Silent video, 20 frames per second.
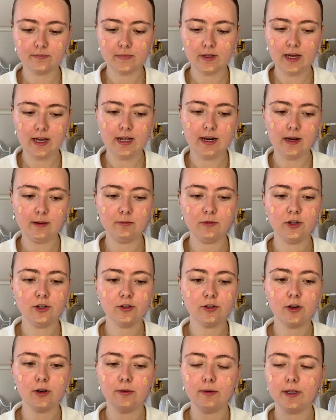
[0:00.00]
And I'm just
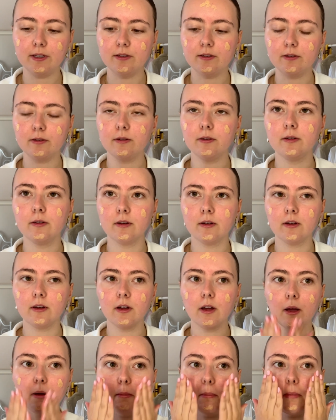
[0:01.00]
going to
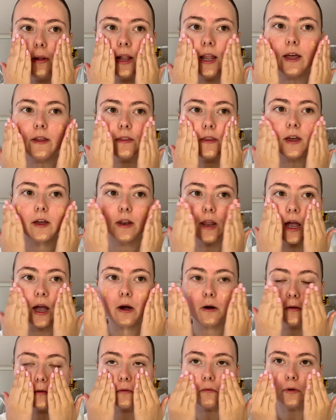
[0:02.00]
blend that
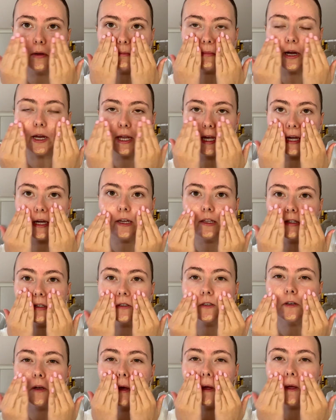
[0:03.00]
out with my hands.